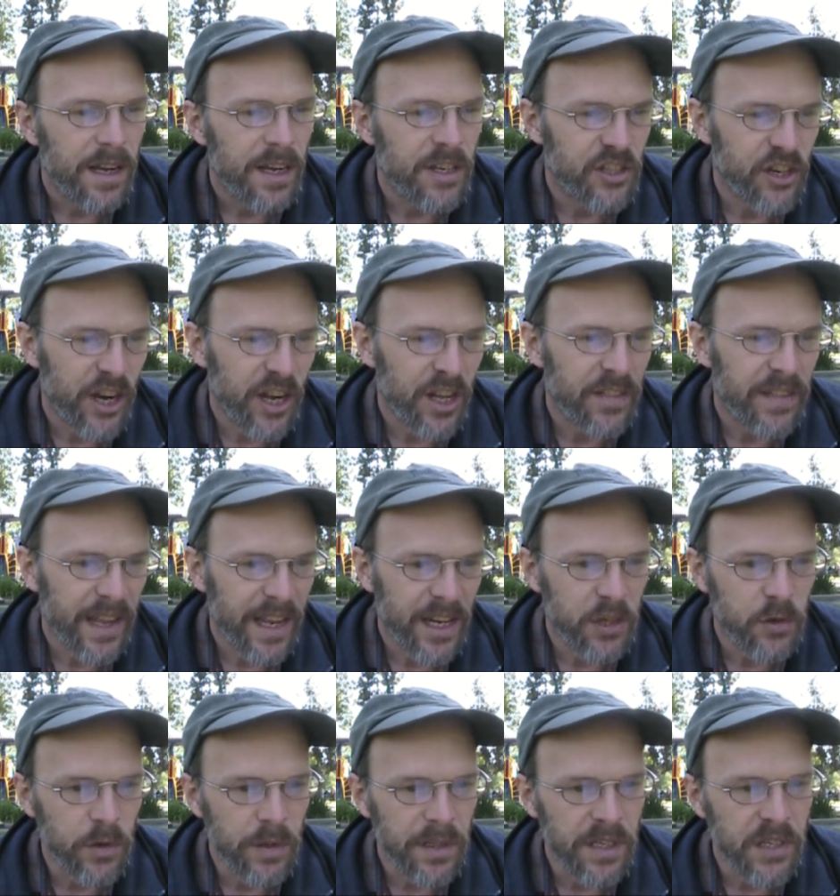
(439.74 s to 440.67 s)
A child
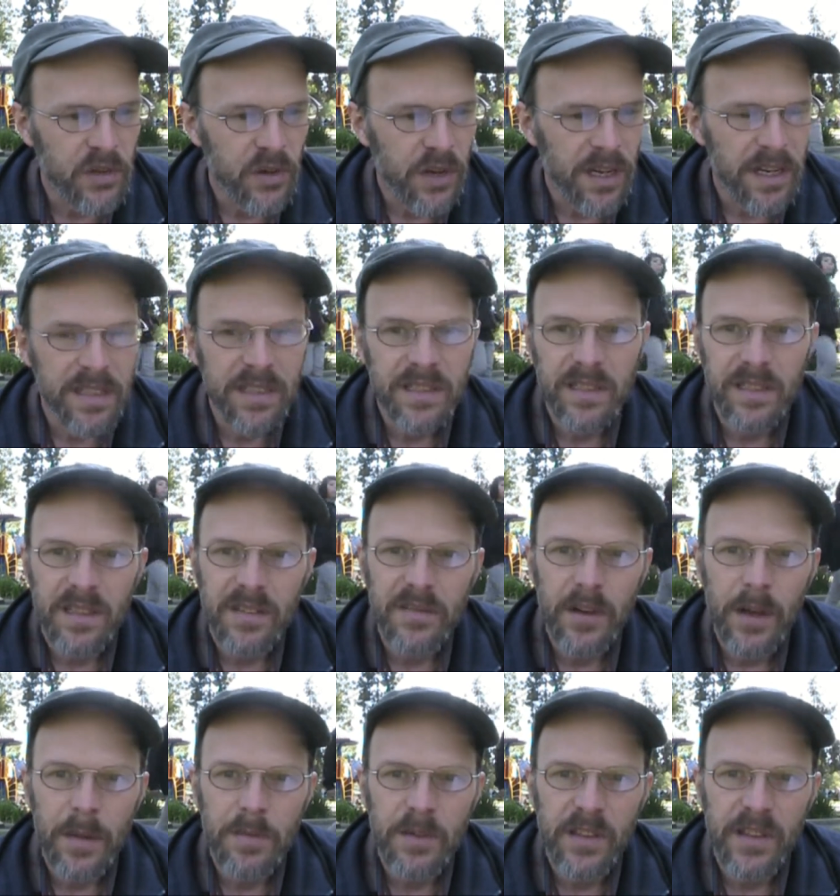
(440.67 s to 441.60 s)
naturally tries to
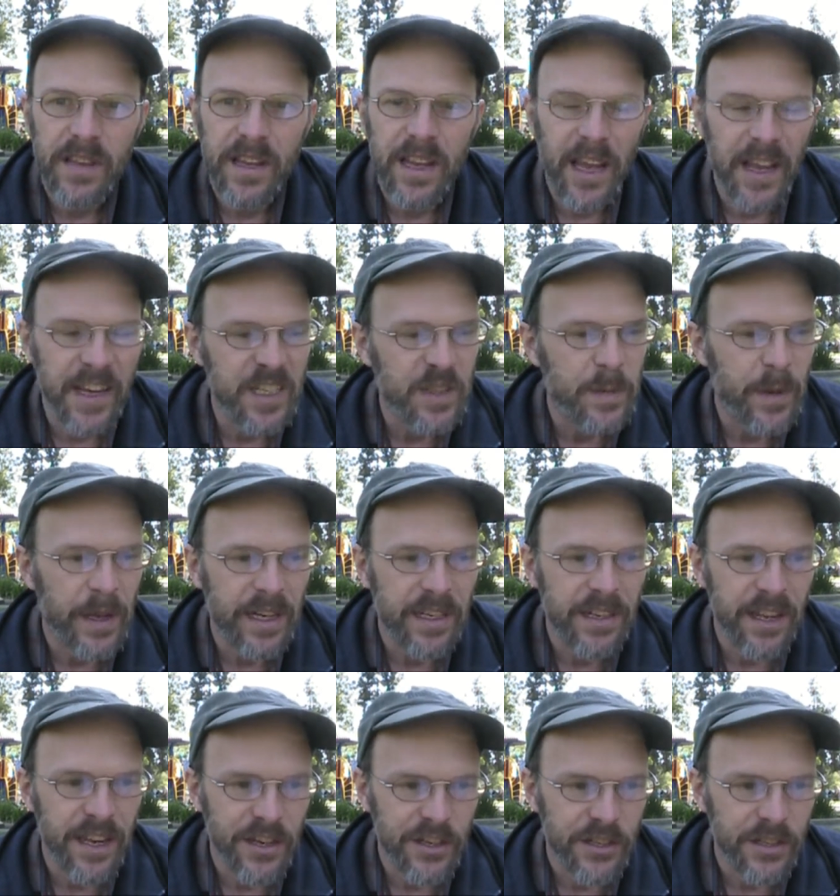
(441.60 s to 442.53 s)
live up to the
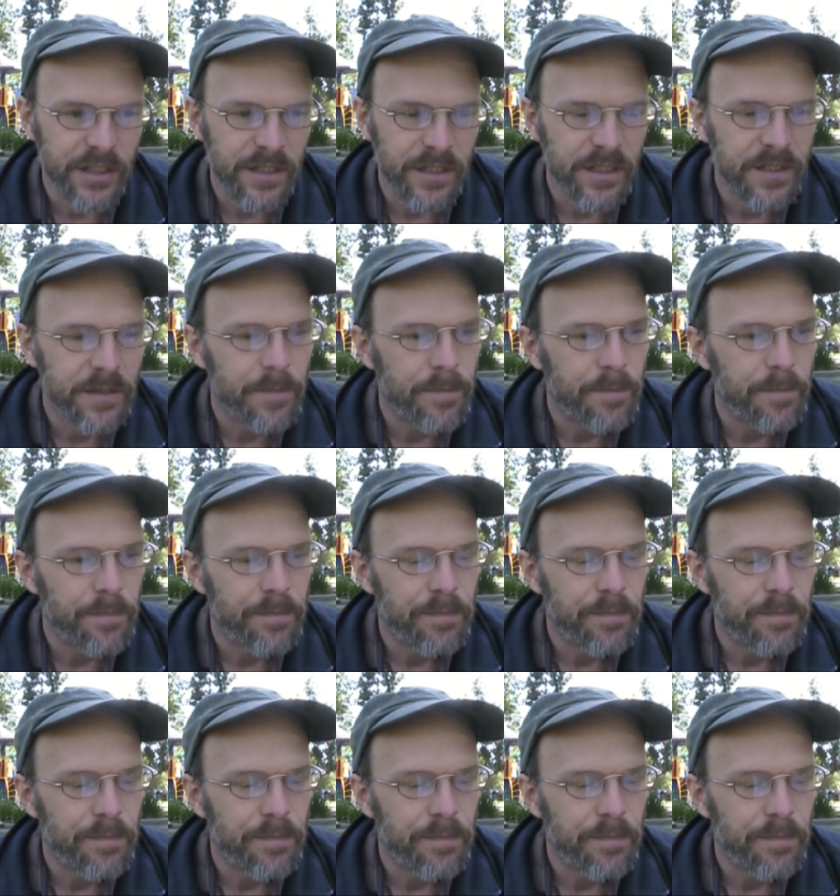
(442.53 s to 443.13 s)
expectations.